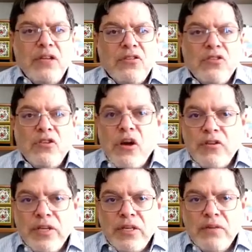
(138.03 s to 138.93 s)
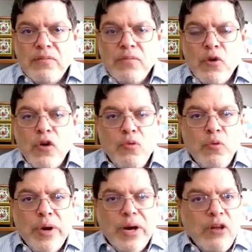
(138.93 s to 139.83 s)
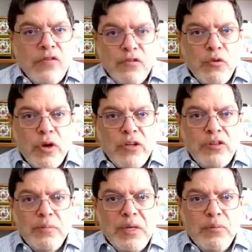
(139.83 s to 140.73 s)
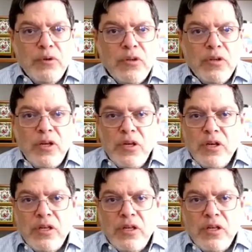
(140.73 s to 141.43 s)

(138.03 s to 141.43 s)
slaughtering well over 400 people